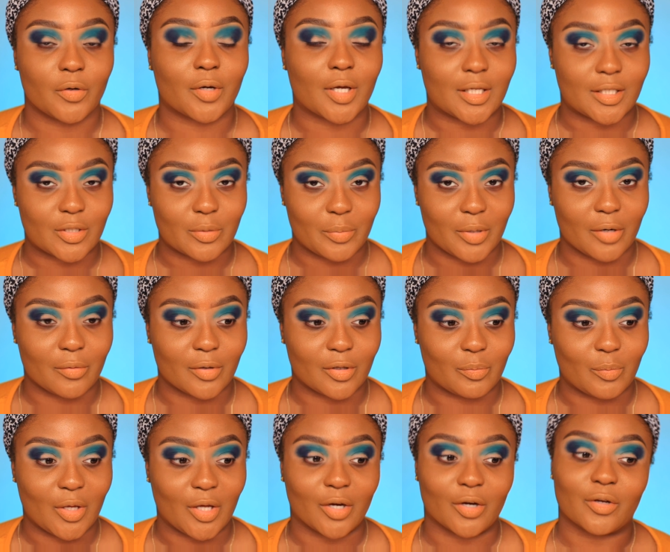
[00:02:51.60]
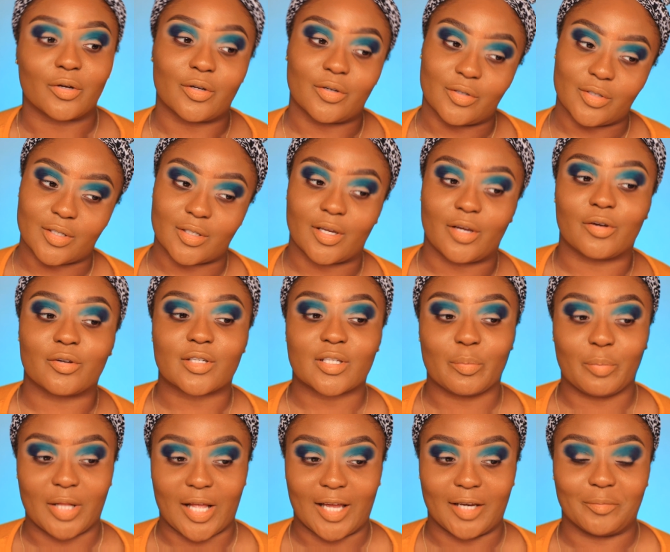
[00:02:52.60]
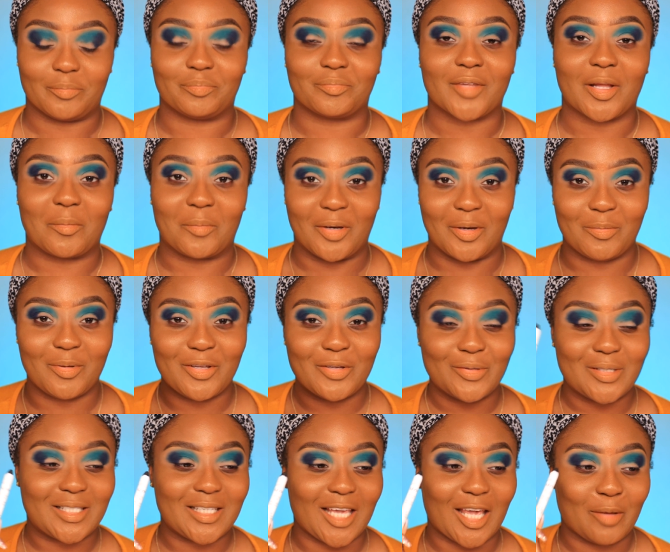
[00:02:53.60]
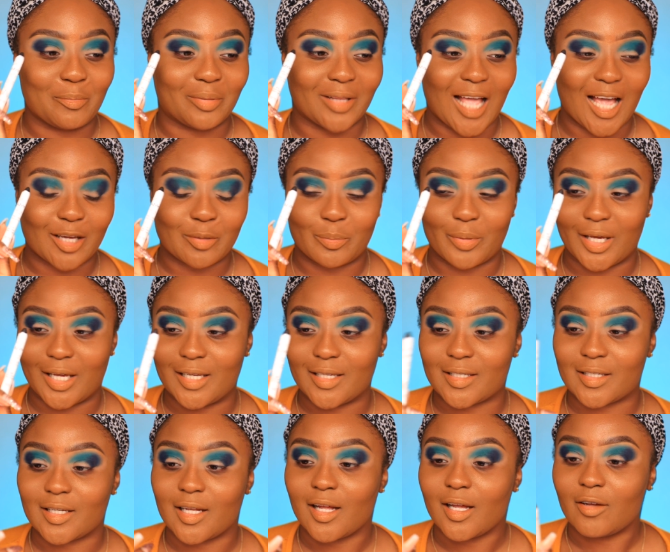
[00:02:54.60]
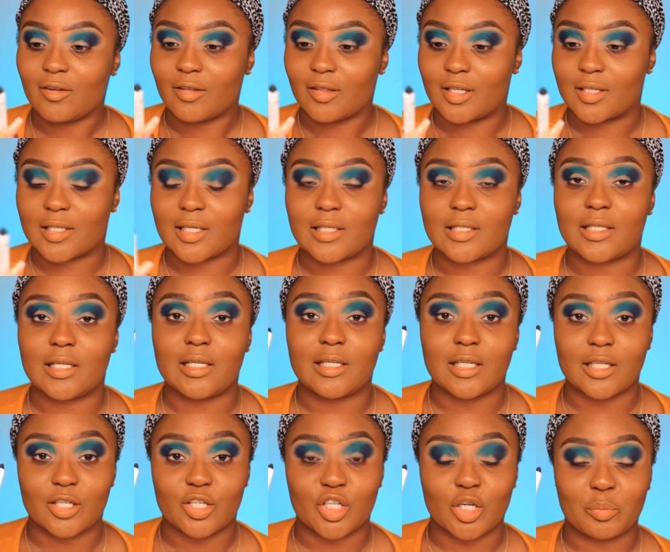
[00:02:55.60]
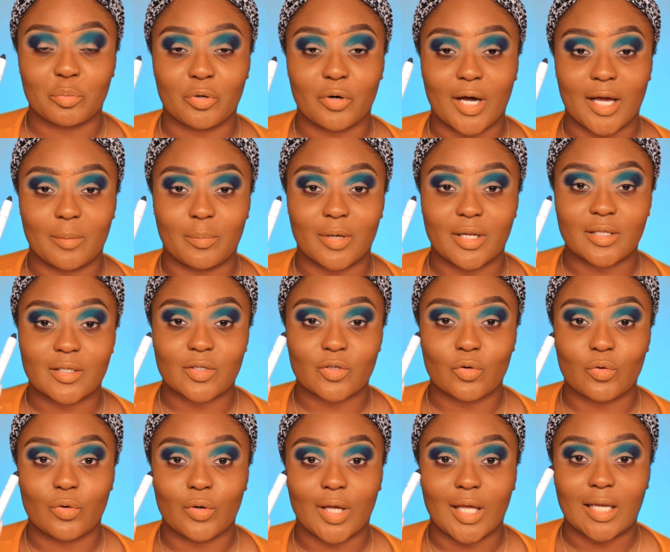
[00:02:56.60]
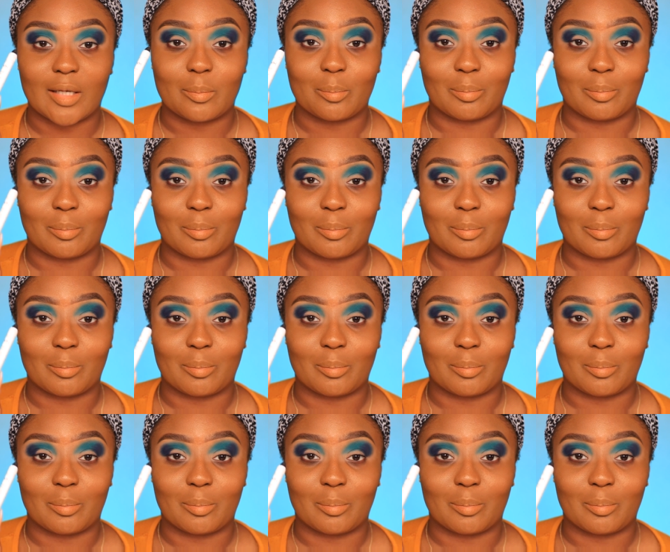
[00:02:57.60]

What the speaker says: Okay, so bear with me here. Here's the plan. I'm gonna be using a black base. This is the NYX Jumbo Eye Pencil in